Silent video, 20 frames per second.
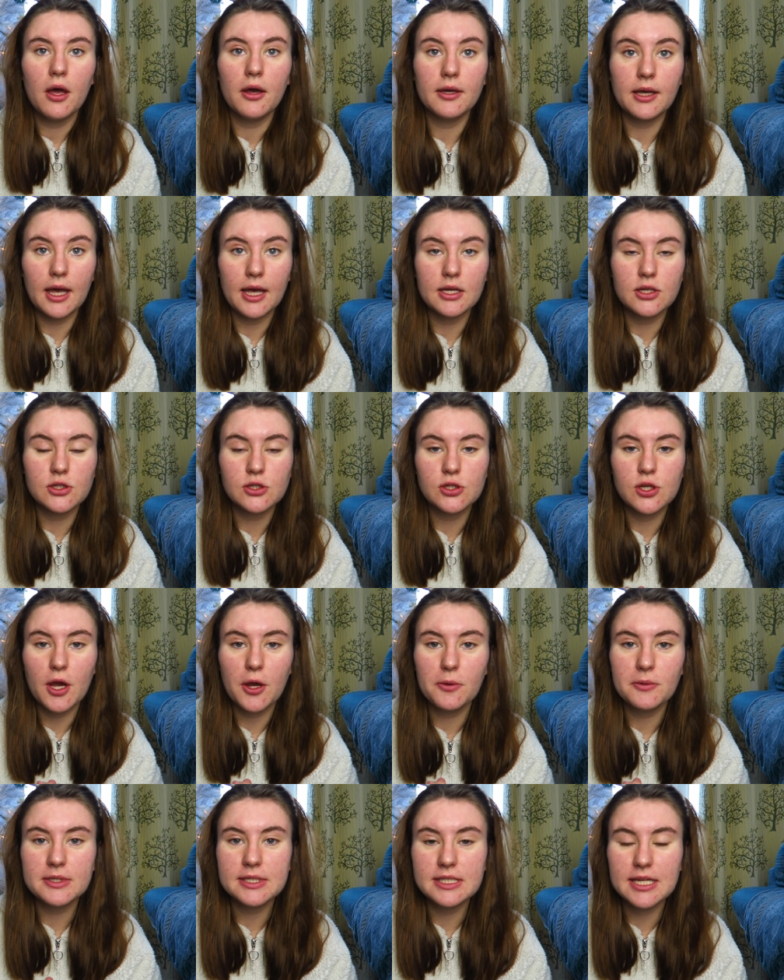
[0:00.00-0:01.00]
Okay,
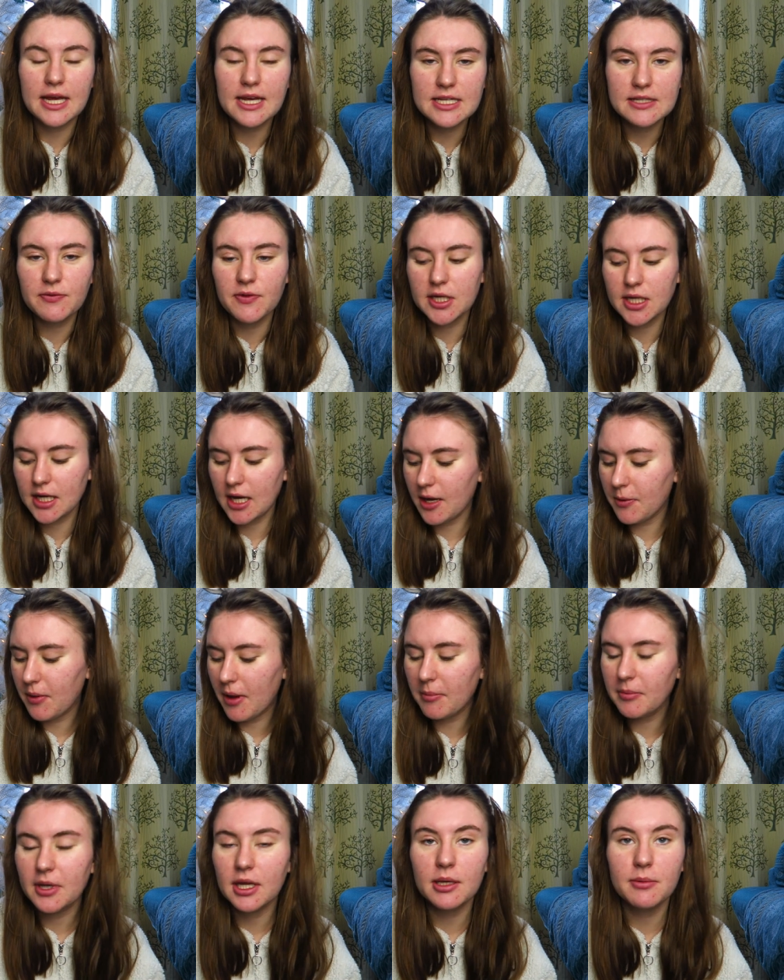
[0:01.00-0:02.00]
so today's video
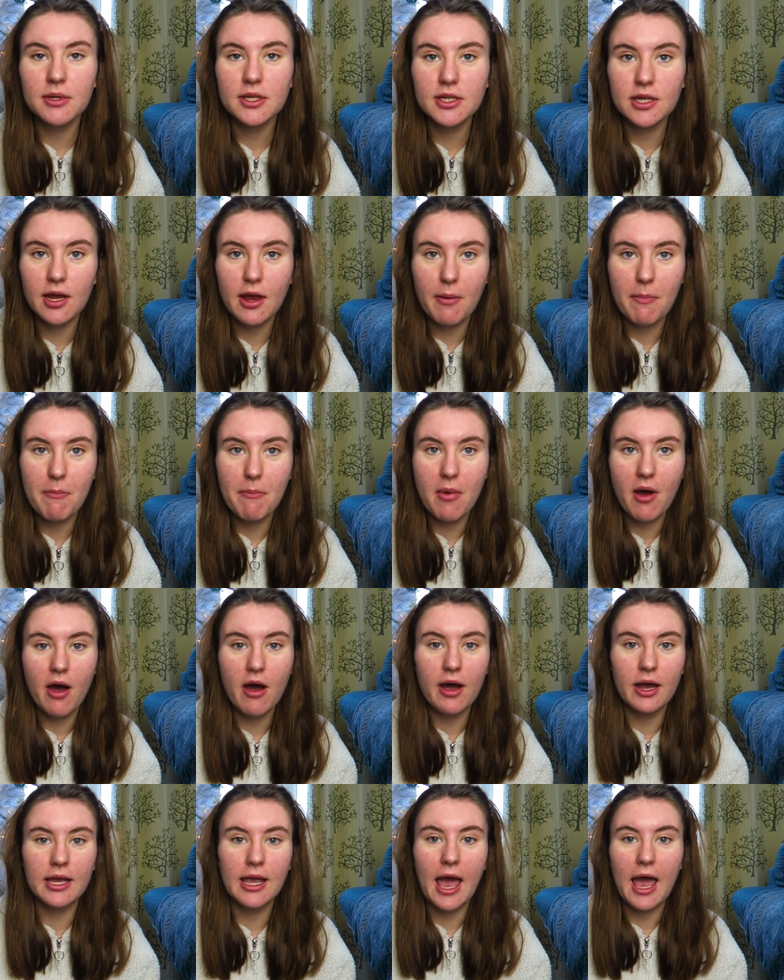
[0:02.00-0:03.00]
I'm going to be doing
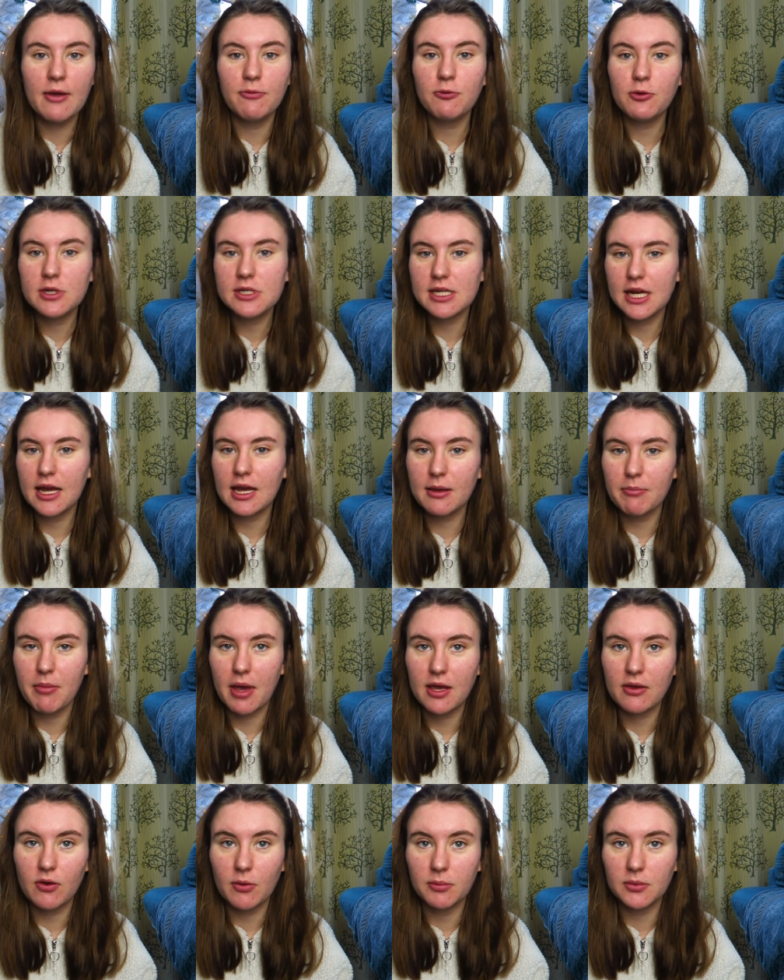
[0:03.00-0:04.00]
my everyday
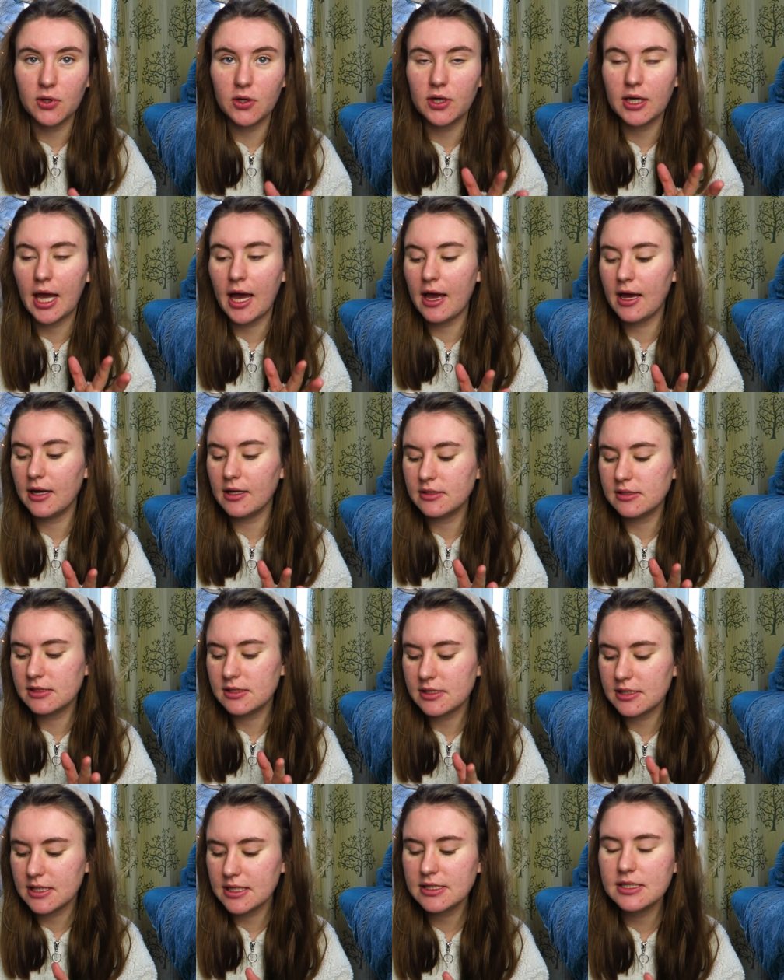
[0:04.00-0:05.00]
makeup look, and
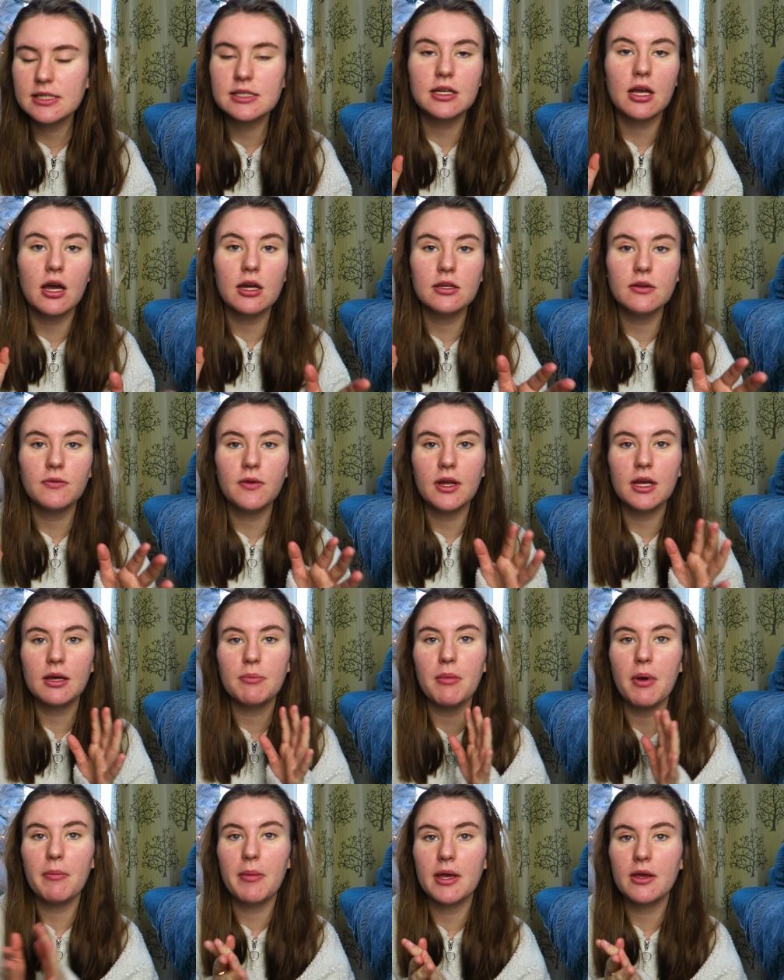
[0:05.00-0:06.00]
this is kind of
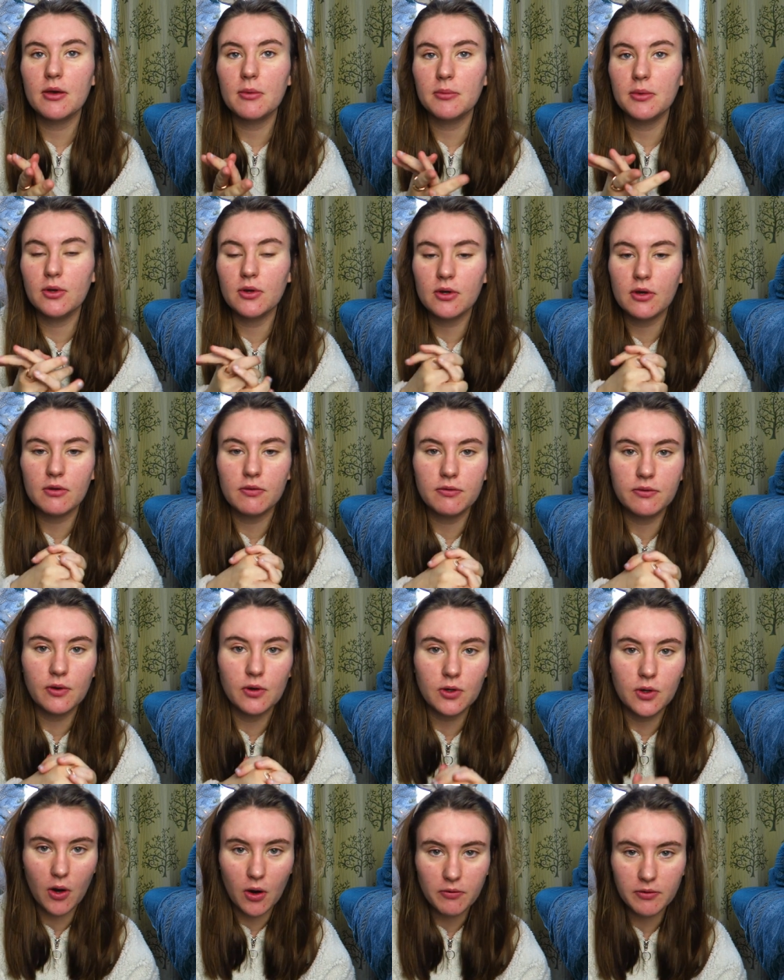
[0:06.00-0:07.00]
like my makeup look
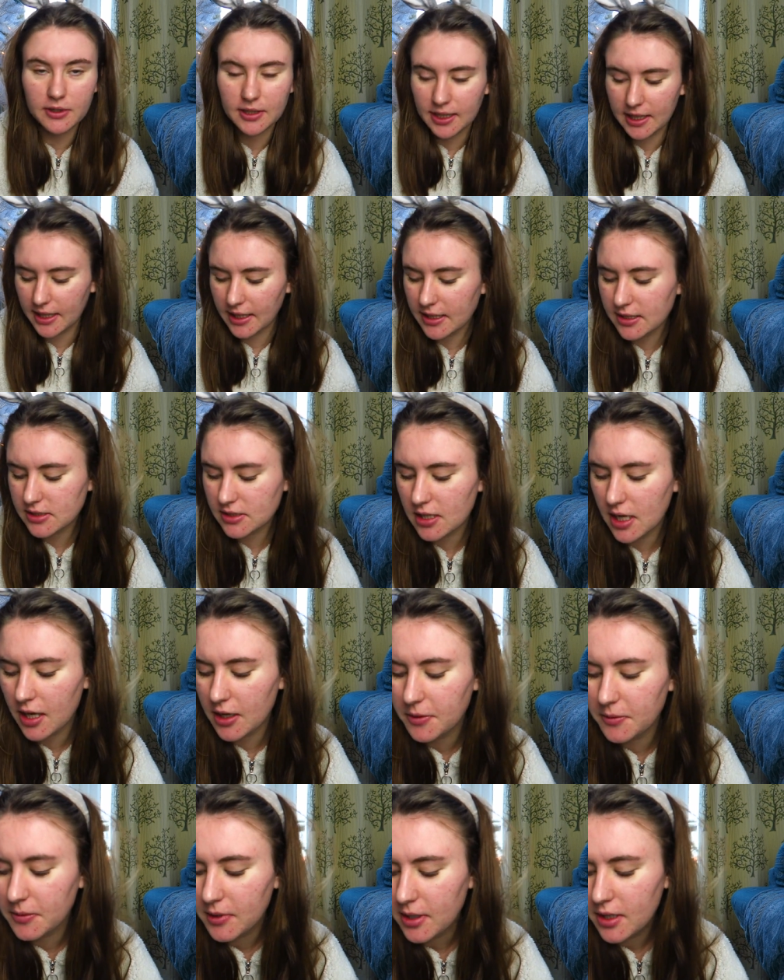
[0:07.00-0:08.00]
for currently,
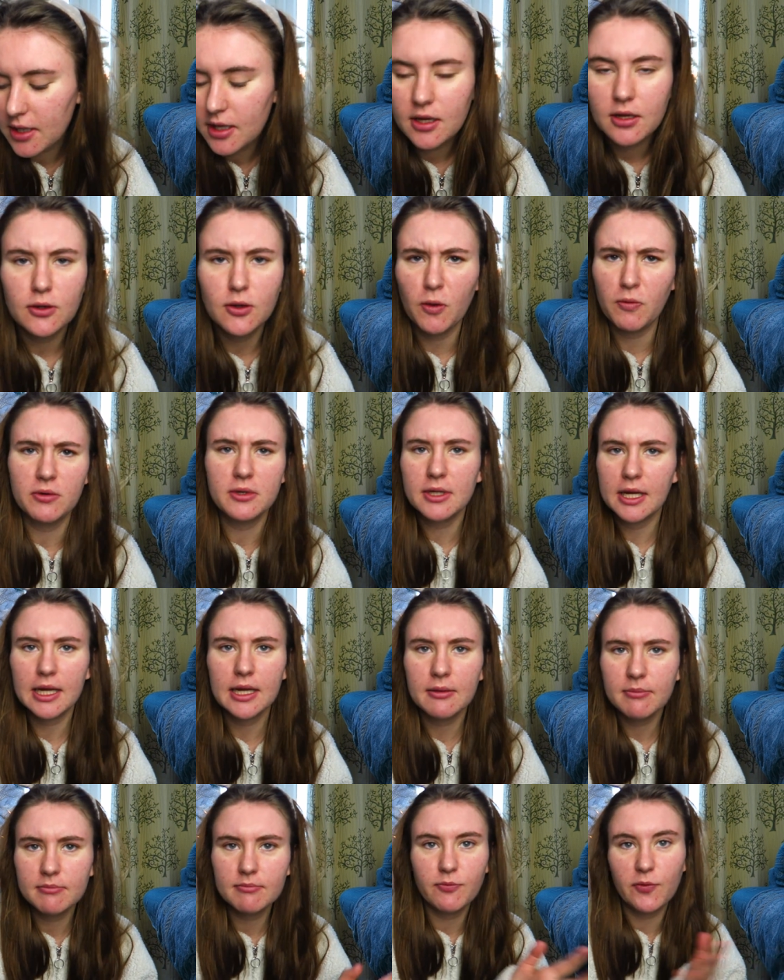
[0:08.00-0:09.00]
so
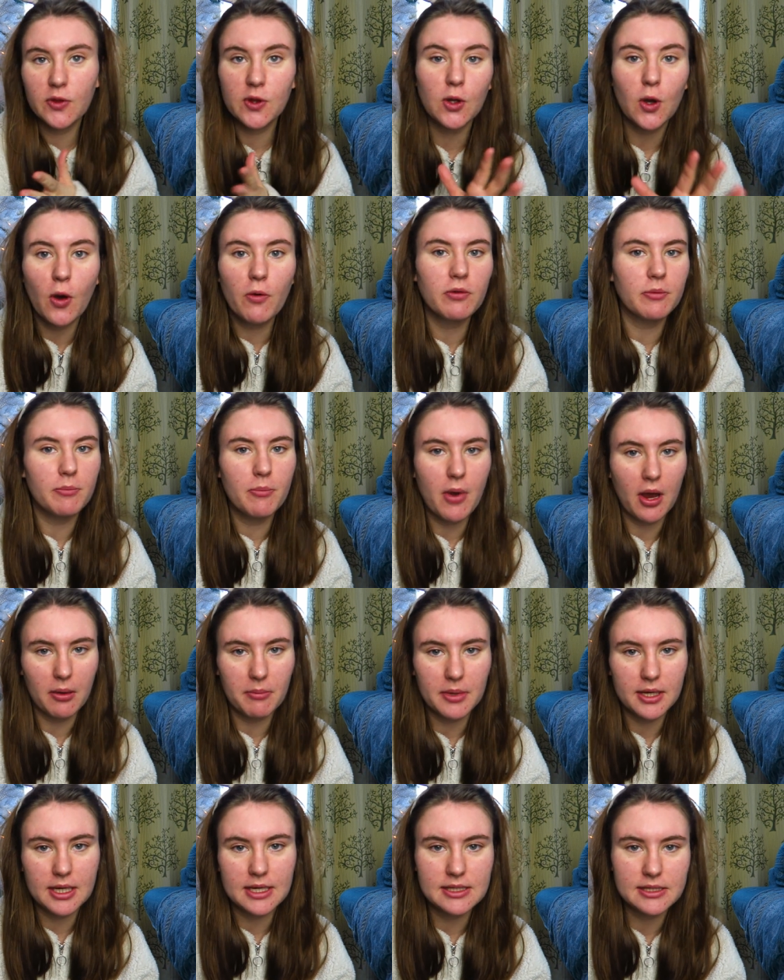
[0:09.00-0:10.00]
currently, for the current
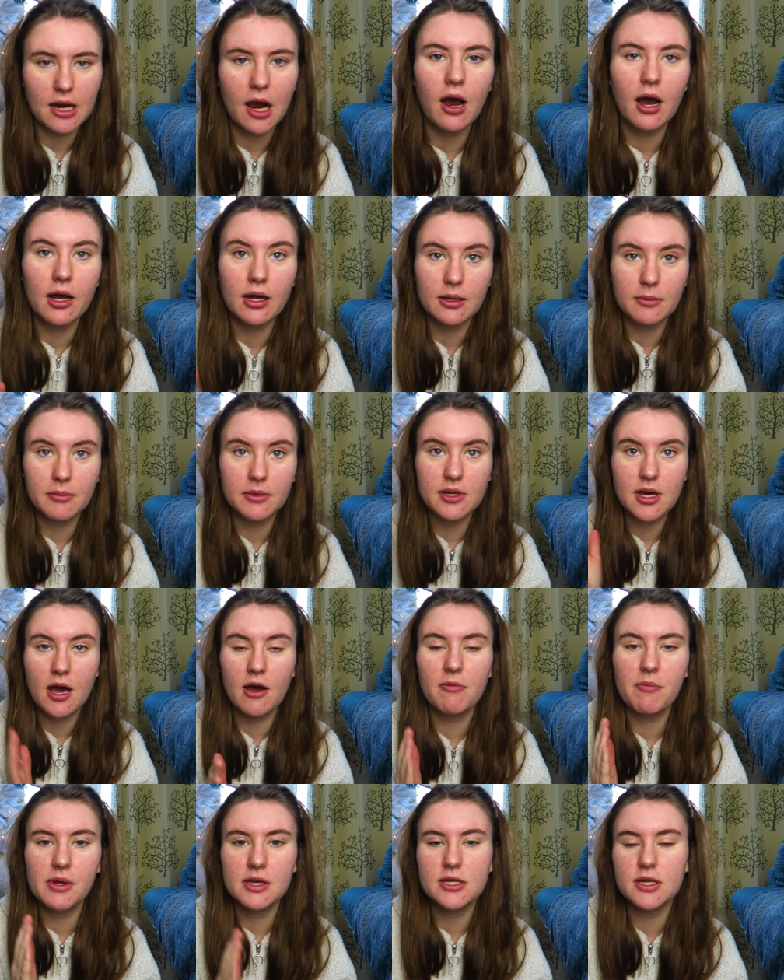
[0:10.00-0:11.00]
moment in time that
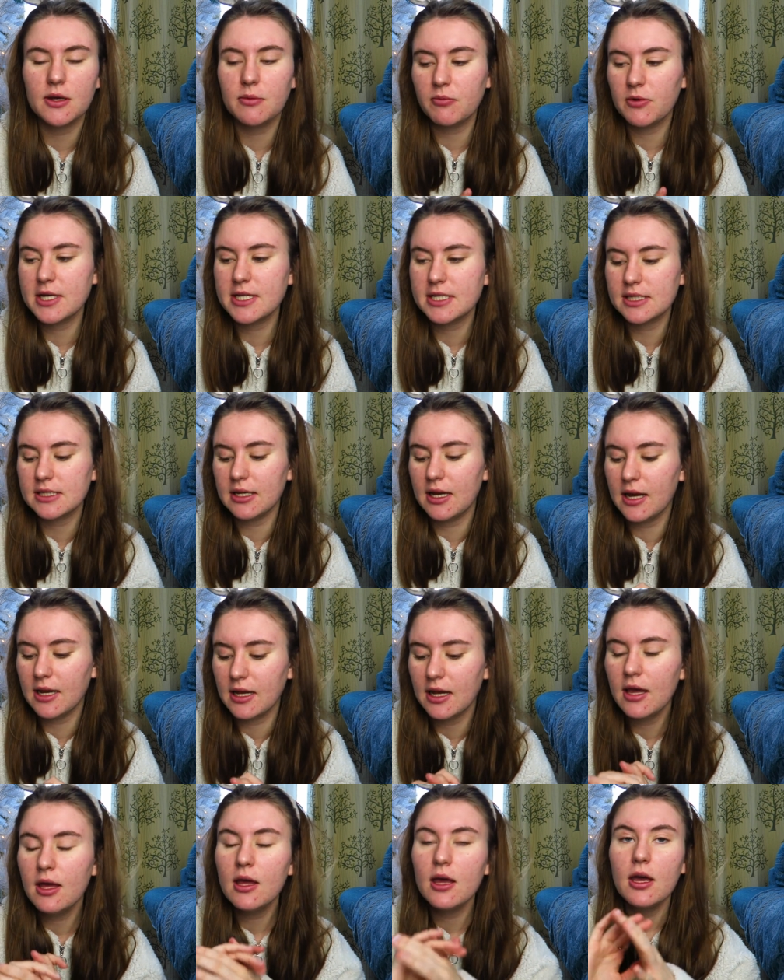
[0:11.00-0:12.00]
I've been doing
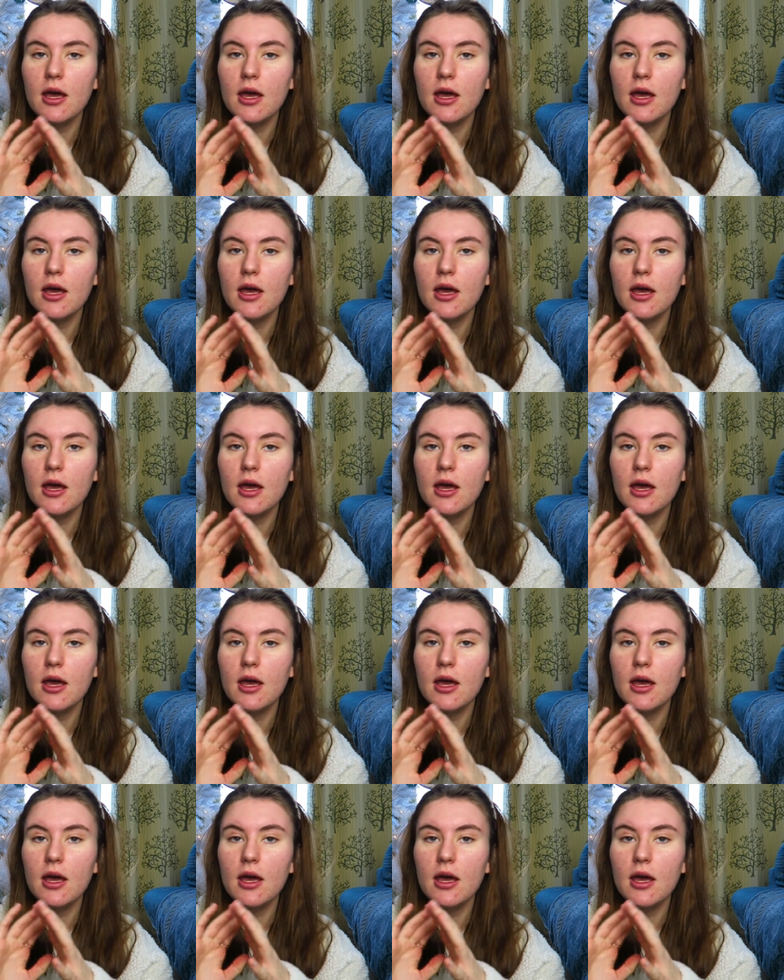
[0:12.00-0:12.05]
recently,